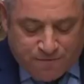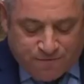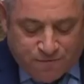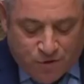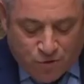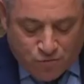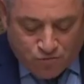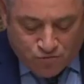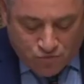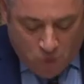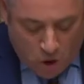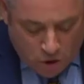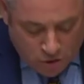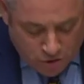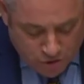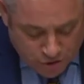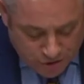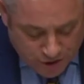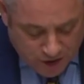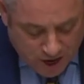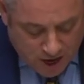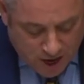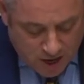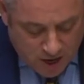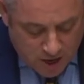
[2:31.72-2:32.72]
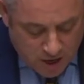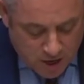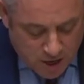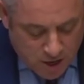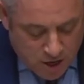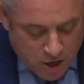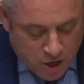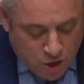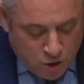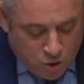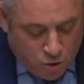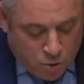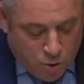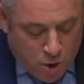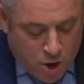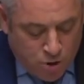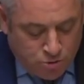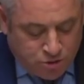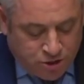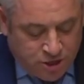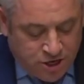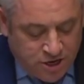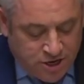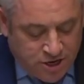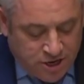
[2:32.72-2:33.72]
for Rhondda,
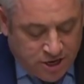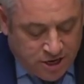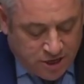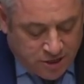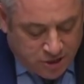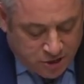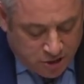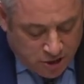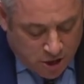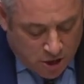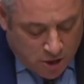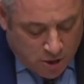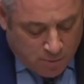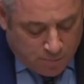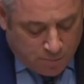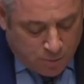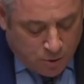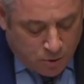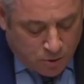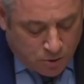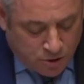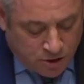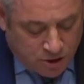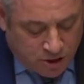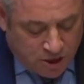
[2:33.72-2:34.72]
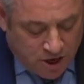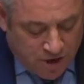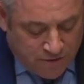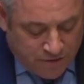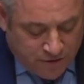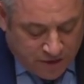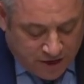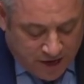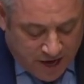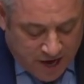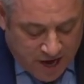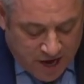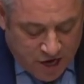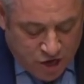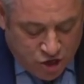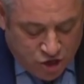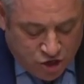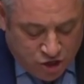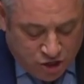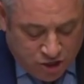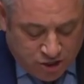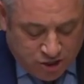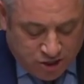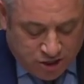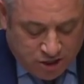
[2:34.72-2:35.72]
quoted examples of
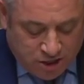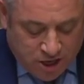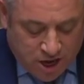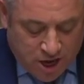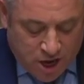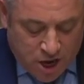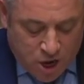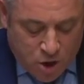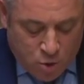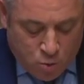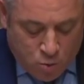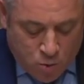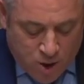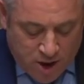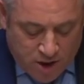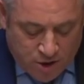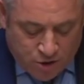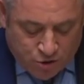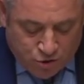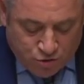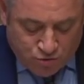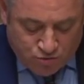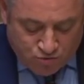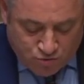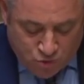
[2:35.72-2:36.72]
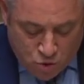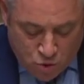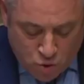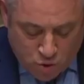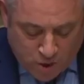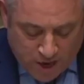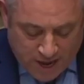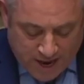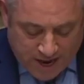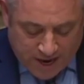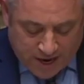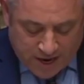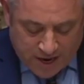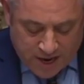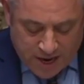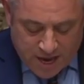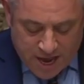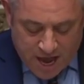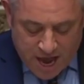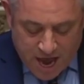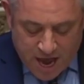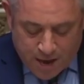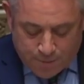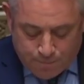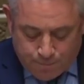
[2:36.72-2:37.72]
occasions when the ruling
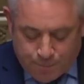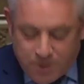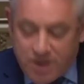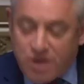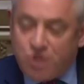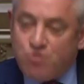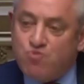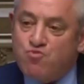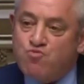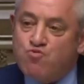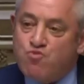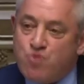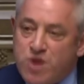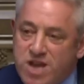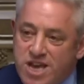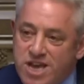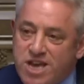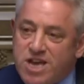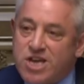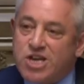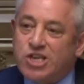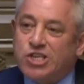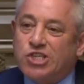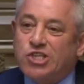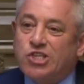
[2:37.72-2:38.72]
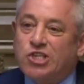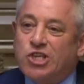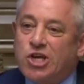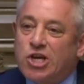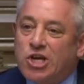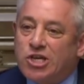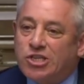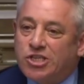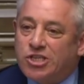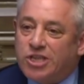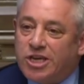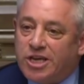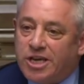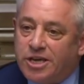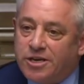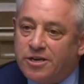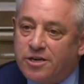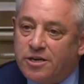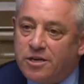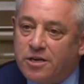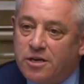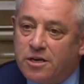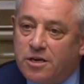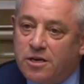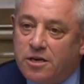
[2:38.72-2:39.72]
had been
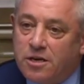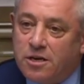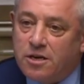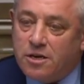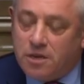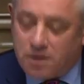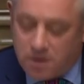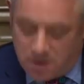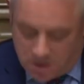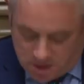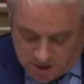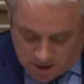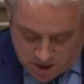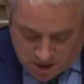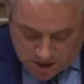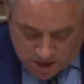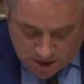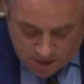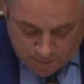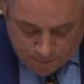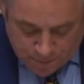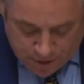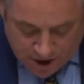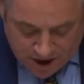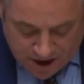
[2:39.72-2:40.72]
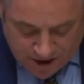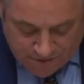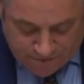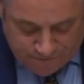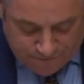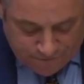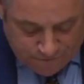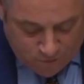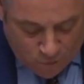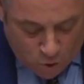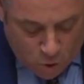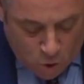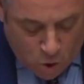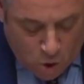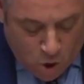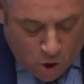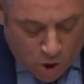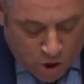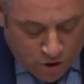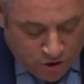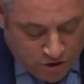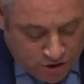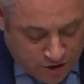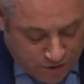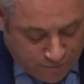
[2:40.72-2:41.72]
reasserted by
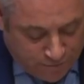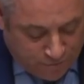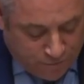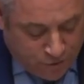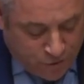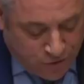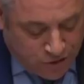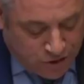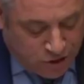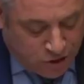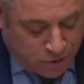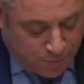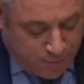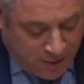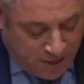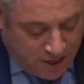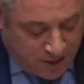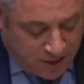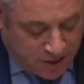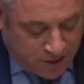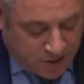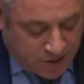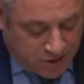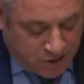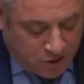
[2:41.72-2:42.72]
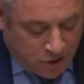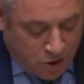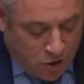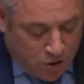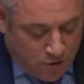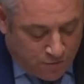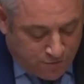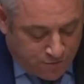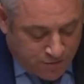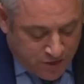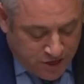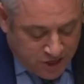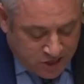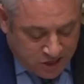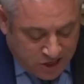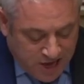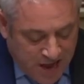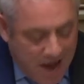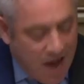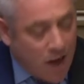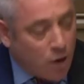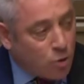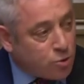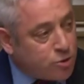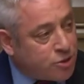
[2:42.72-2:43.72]
four different speakers of this
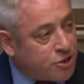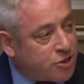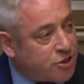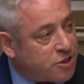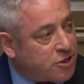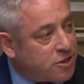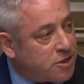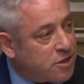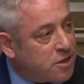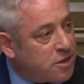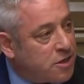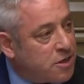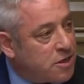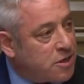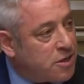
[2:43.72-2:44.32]
House,